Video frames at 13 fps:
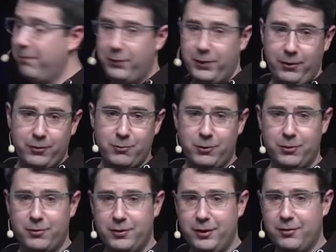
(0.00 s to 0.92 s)
they also
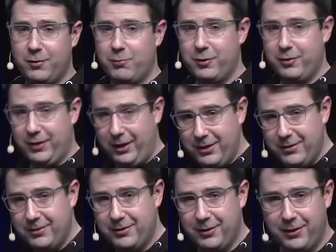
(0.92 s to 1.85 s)
want to see some
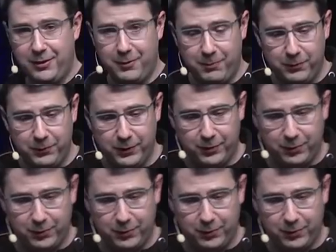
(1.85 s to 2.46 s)
results. Um,